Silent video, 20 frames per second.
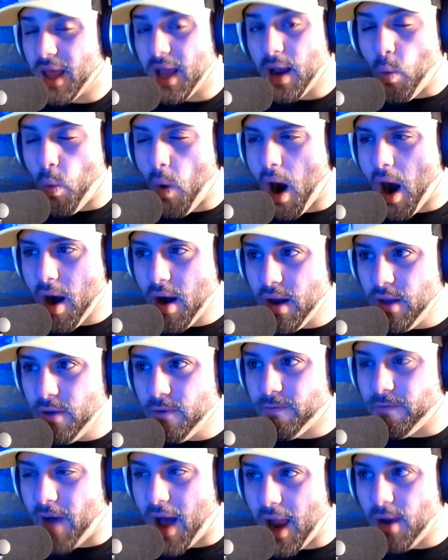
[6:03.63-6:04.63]
Like, why are you
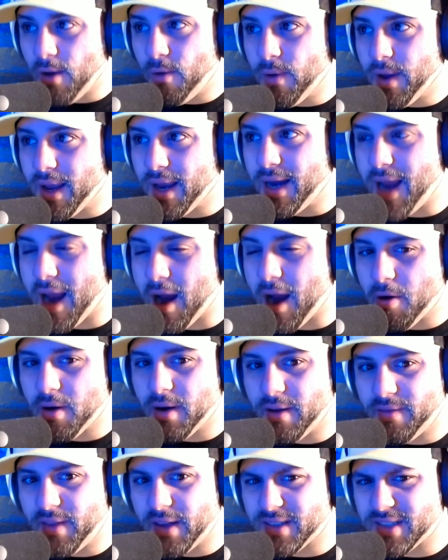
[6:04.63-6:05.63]
following a
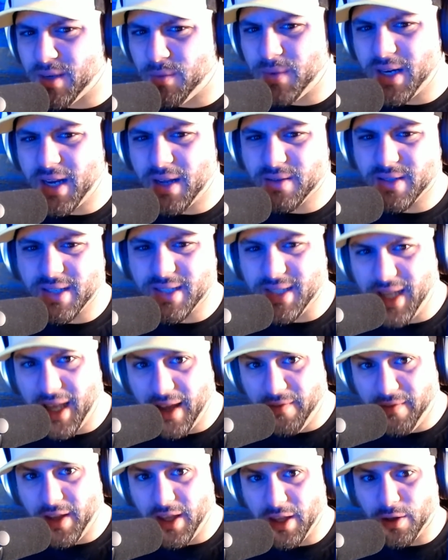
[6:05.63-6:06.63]
narrative that someone else is
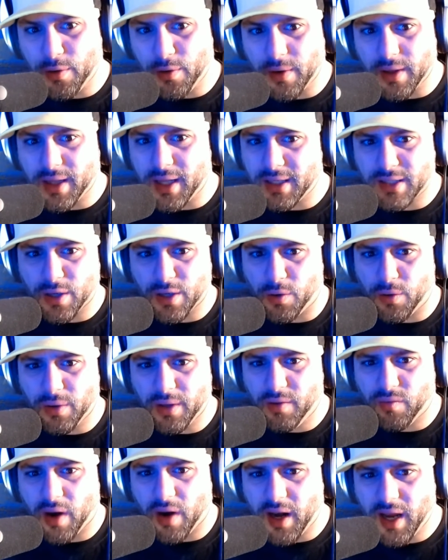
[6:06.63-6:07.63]
giving you and then
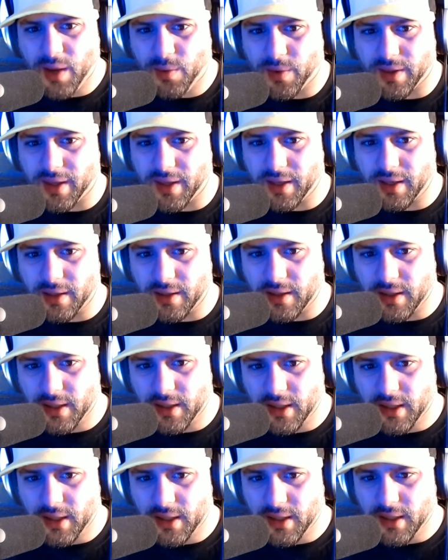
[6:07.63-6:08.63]
totally running with it?
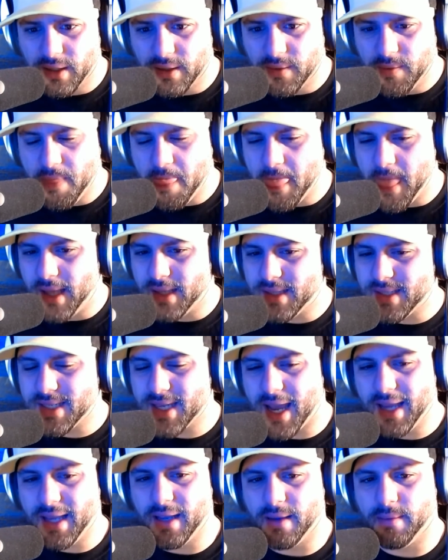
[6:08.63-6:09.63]
It's
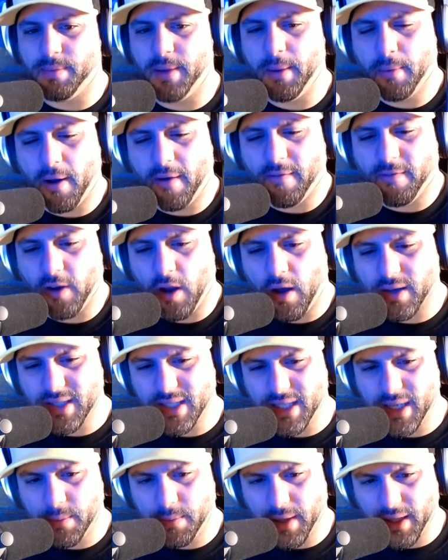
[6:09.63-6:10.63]
like people have lost
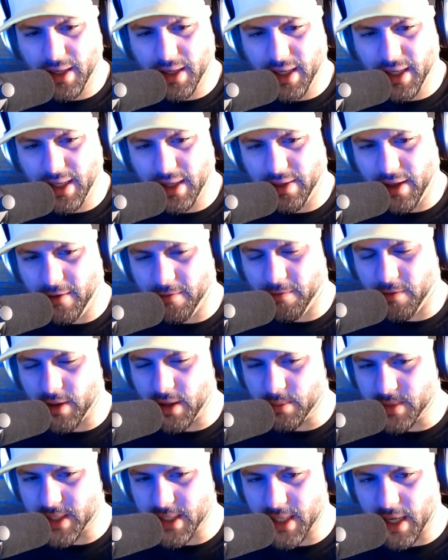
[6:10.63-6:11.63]
the ability to think for
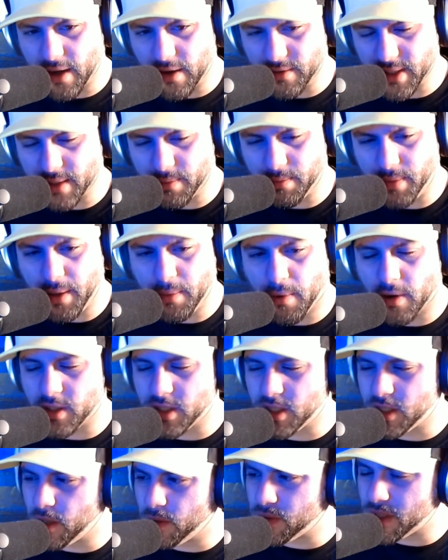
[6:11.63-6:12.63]
themselves and people are
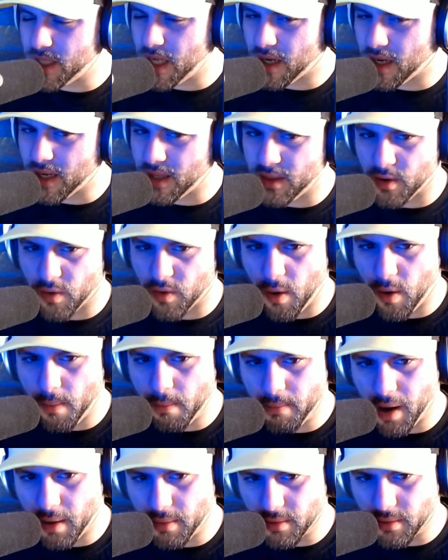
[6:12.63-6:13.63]
so stuck in their own
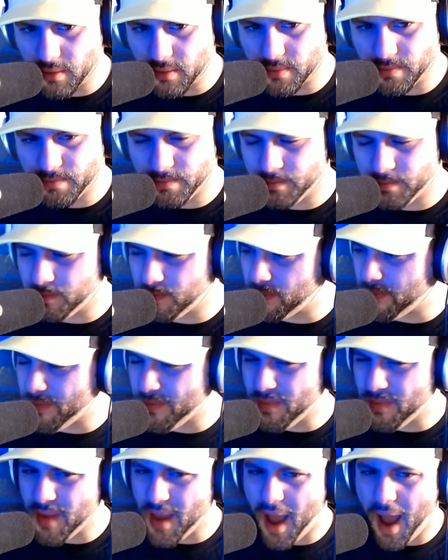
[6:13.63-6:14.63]
bubble.
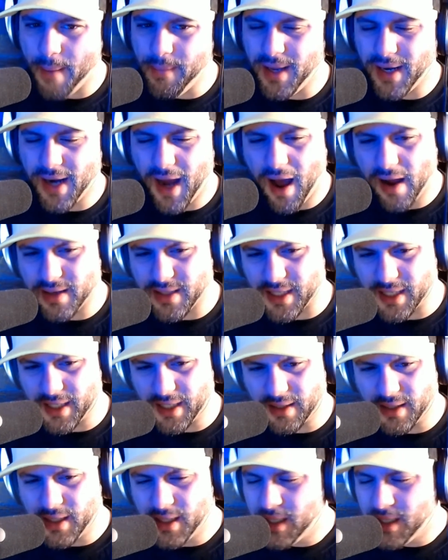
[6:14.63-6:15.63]
I mean,
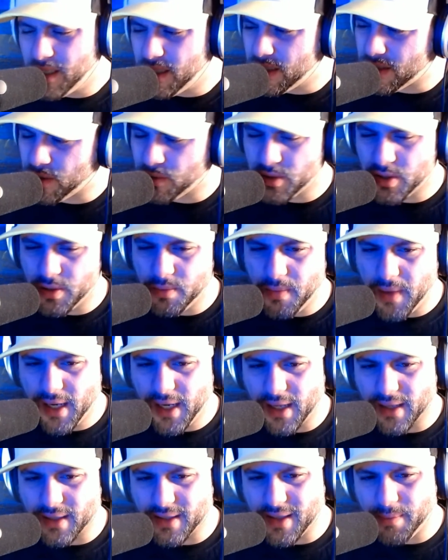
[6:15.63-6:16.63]
honestly, social
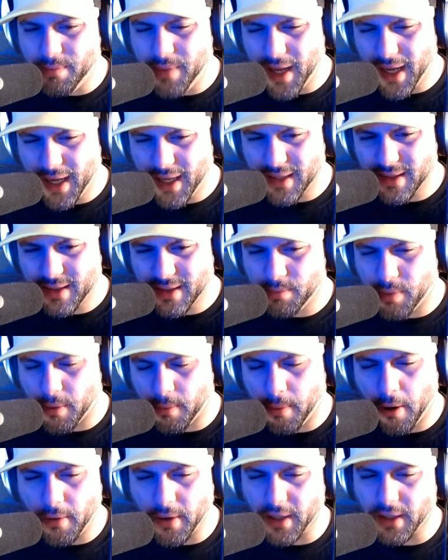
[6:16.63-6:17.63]
media is the biggest
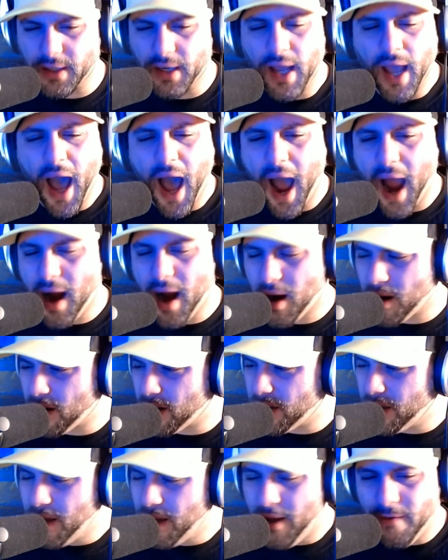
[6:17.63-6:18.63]
proponent. I
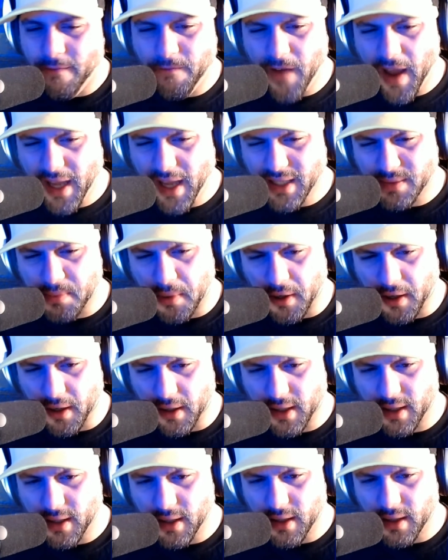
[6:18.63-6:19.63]
heard Facebook,
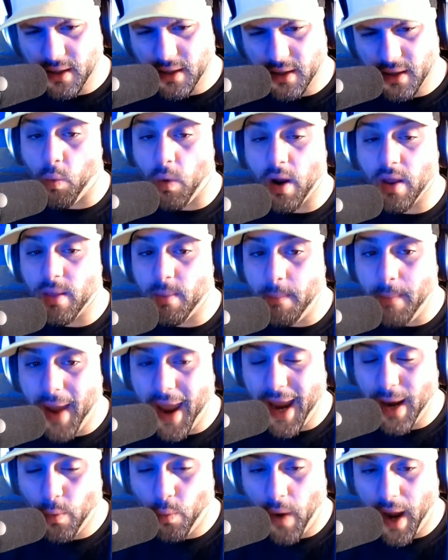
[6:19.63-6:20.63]
one of the
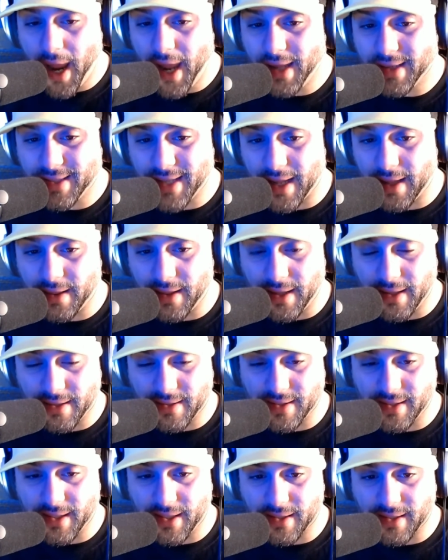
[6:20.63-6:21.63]
main ways that
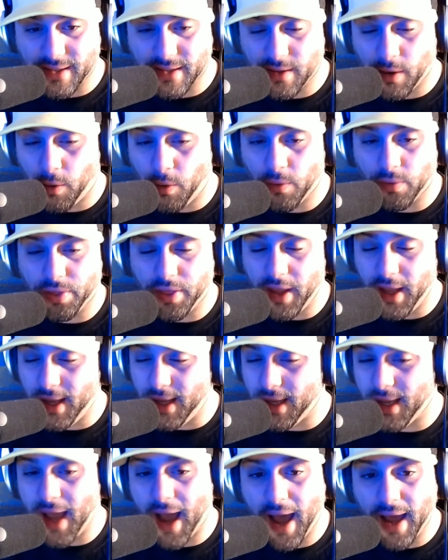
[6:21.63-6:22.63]
this this whole
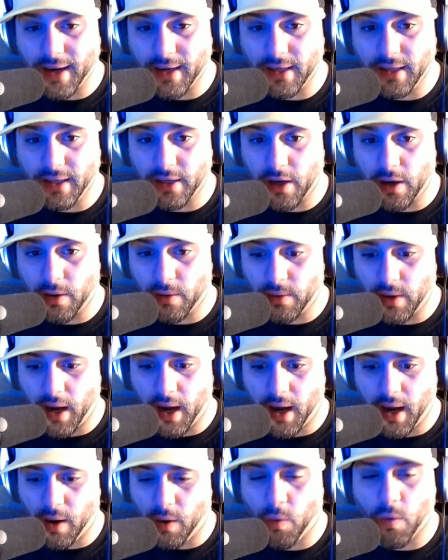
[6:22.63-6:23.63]
thing got, you know,
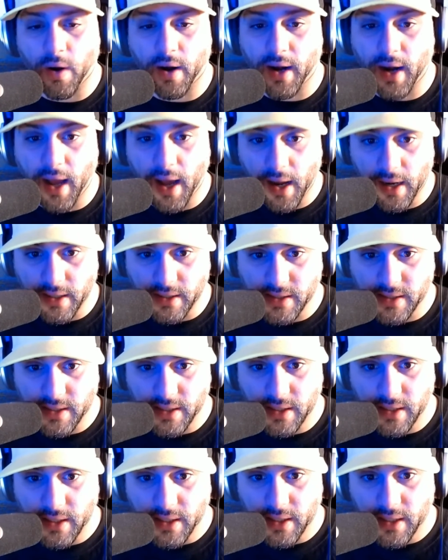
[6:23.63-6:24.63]
uh, organized.
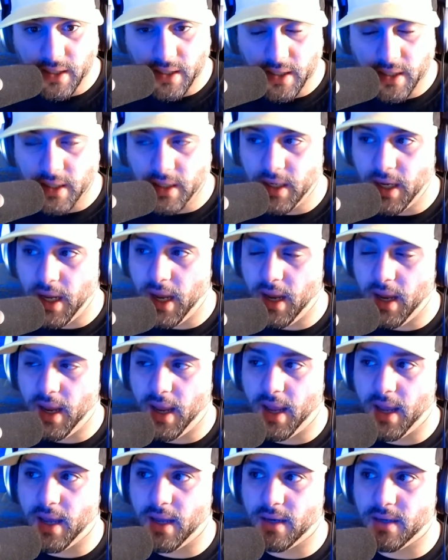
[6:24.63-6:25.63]

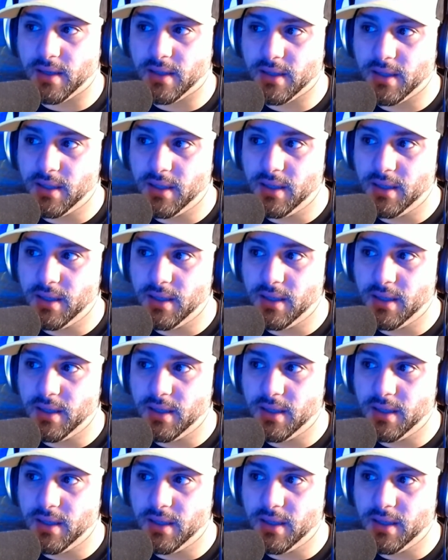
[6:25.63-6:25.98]
And